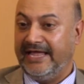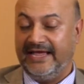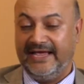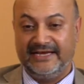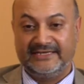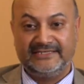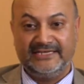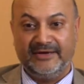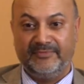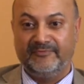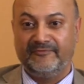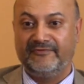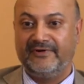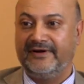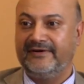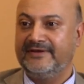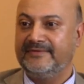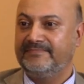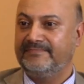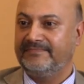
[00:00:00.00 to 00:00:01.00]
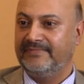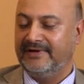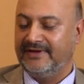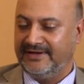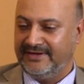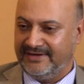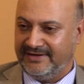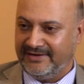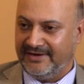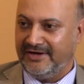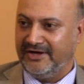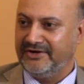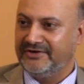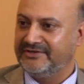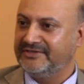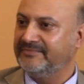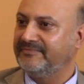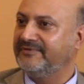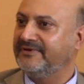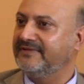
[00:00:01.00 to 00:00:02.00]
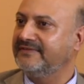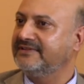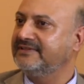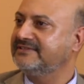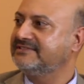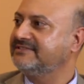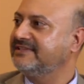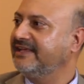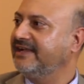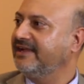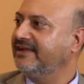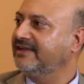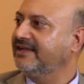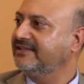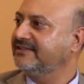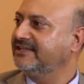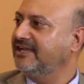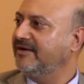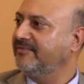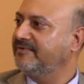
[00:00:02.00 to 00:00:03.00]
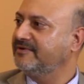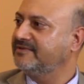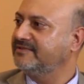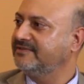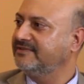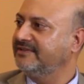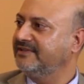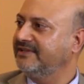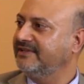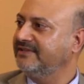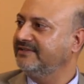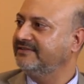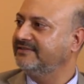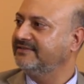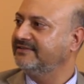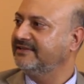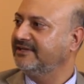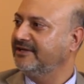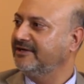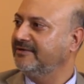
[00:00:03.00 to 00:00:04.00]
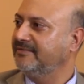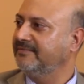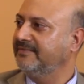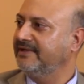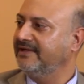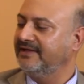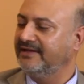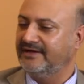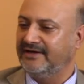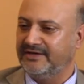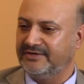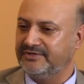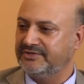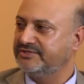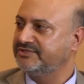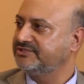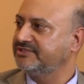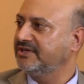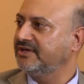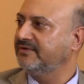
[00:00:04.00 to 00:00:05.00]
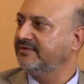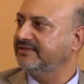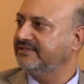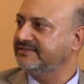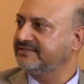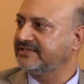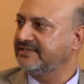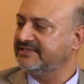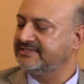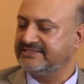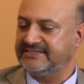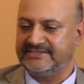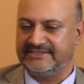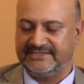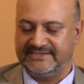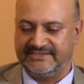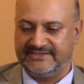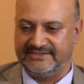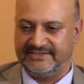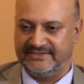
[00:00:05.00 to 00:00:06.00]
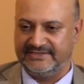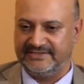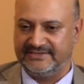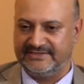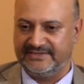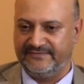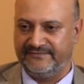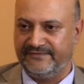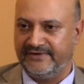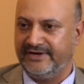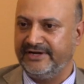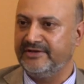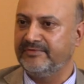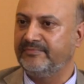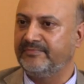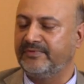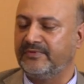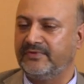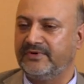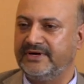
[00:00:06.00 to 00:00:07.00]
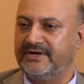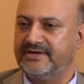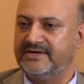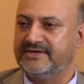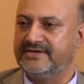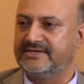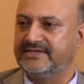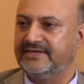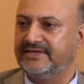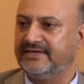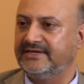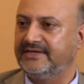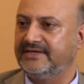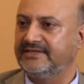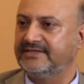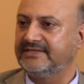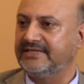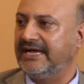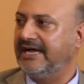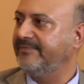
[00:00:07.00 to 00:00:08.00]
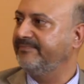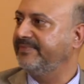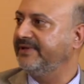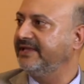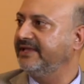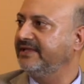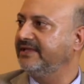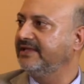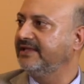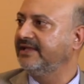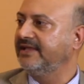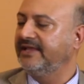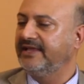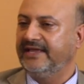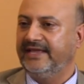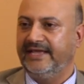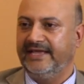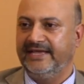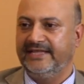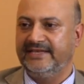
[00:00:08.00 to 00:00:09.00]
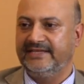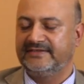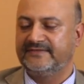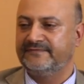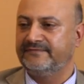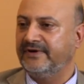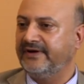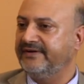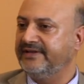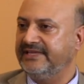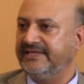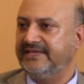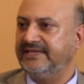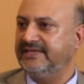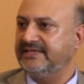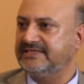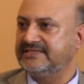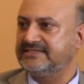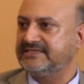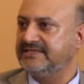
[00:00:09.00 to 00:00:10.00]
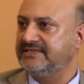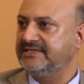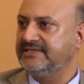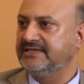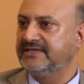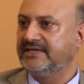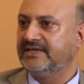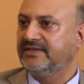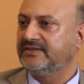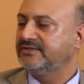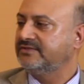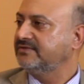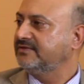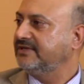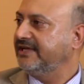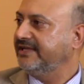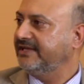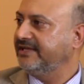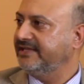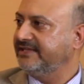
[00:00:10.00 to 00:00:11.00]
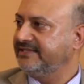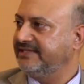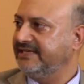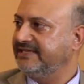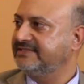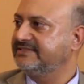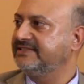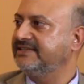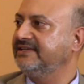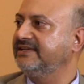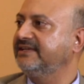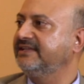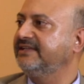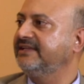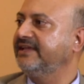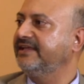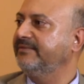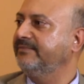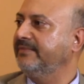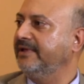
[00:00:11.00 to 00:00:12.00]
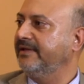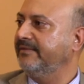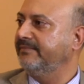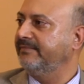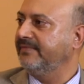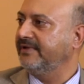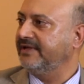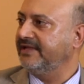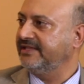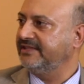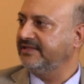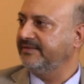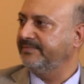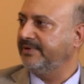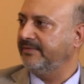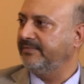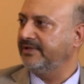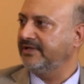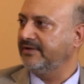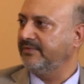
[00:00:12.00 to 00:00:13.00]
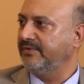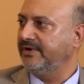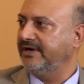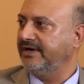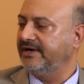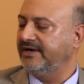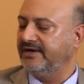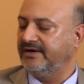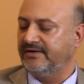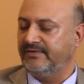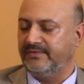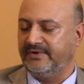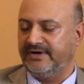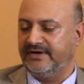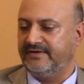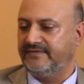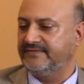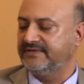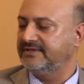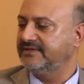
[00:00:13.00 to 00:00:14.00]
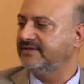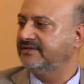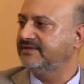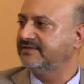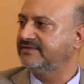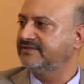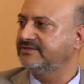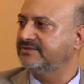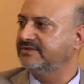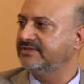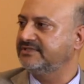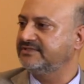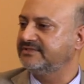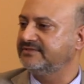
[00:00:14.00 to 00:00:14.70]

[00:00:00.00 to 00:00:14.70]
actually, I'm very uh, honored and privileged that I got the opportunity to come uh, on your show and uh-huh. discuss -huh. this. This is a, this is a very important uh, topic. Yes, and it's very easy to kind of get tested and, and get the public aware aware of the, the situation? Yeah.